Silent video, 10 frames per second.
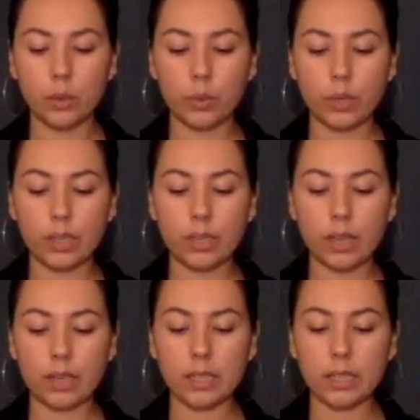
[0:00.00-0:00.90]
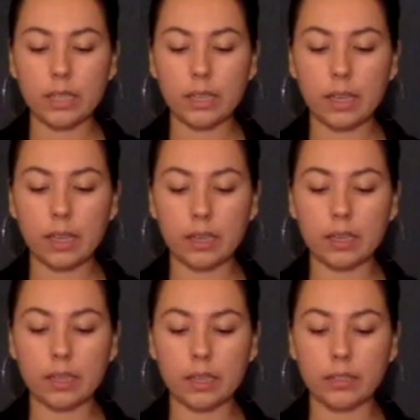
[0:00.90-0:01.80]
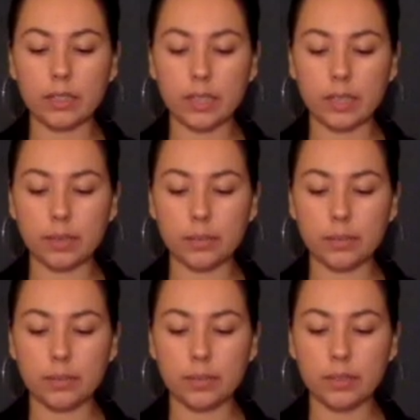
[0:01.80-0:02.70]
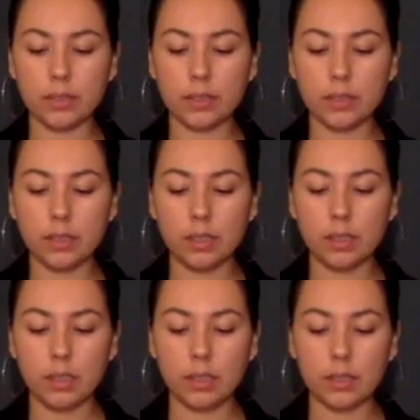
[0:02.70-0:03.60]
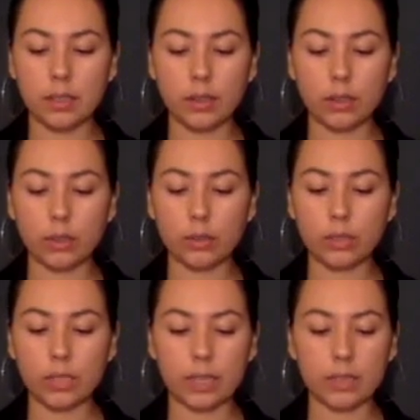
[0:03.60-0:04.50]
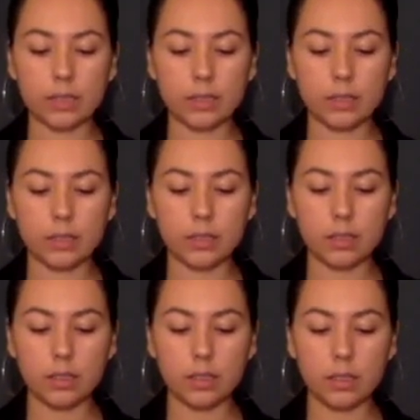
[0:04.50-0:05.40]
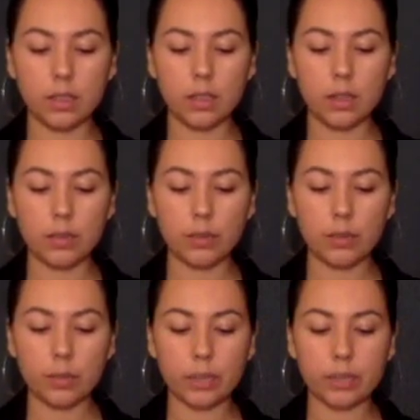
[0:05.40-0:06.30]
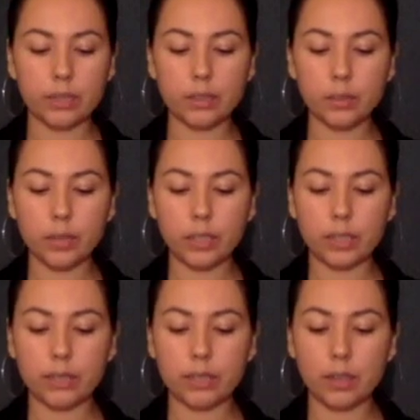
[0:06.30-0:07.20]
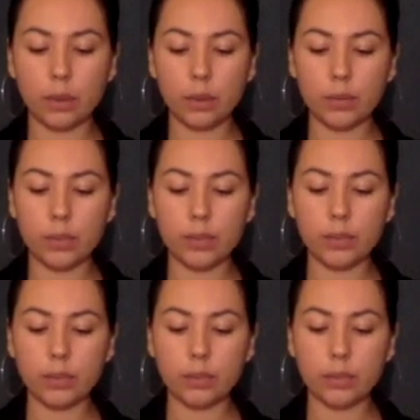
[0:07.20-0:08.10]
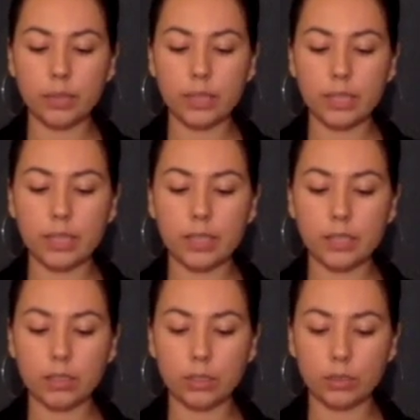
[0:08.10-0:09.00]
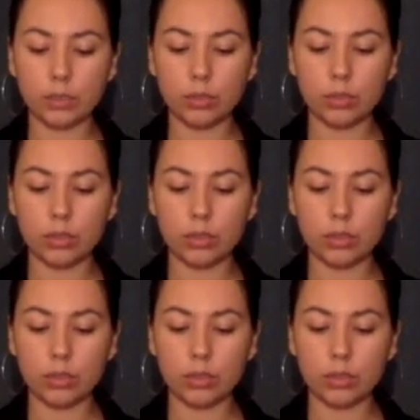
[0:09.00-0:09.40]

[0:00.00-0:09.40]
We cannot eat at any other time. There are no snacks. For breakfast, we are given oatmeal, pudding, and juice.